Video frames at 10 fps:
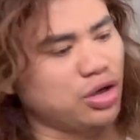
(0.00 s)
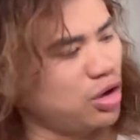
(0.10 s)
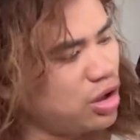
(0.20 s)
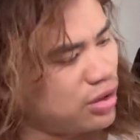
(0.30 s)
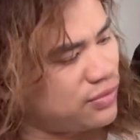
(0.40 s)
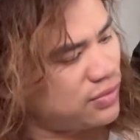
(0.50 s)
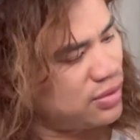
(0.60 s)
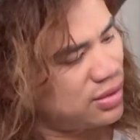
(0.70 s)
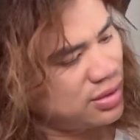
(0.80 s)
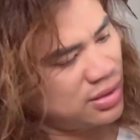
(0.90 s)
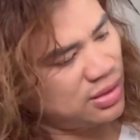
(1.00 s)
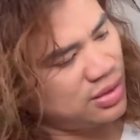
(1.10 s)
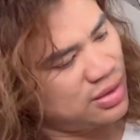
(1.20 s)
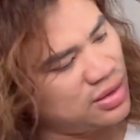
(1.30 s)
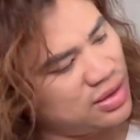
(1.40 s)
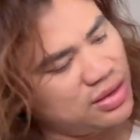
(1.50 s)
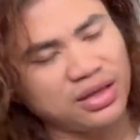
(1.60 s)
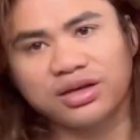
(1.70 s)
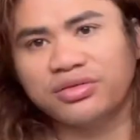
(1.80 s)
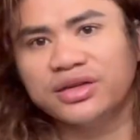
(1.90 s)
off. Isn't
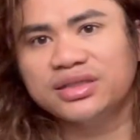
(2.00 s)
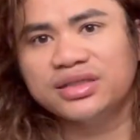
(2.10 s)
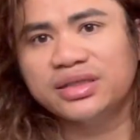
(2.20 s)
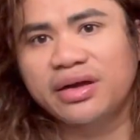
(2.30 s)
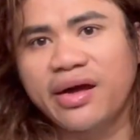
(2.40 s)
that crazy?